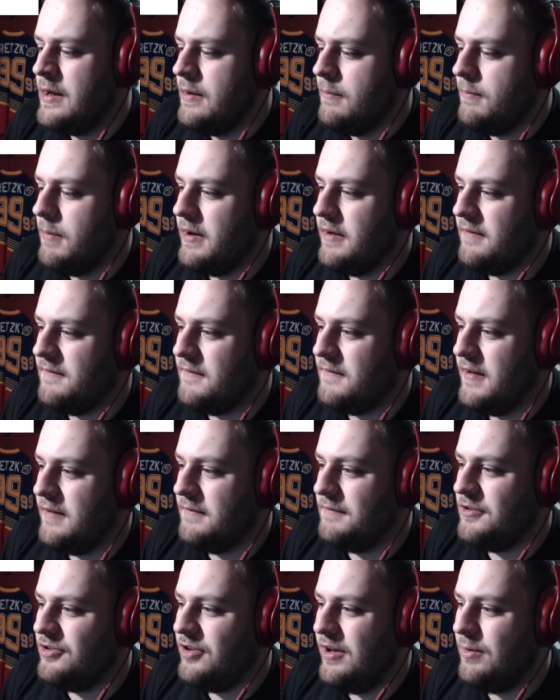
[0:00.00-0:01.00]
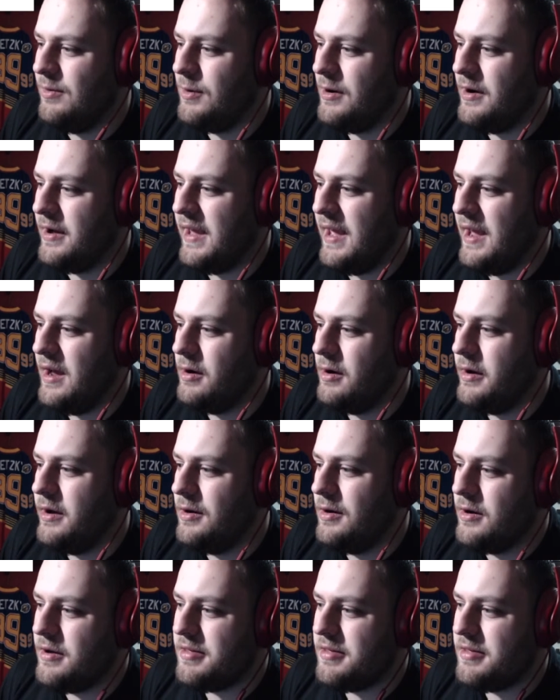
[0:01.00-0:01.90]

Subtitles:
But if she were a carrier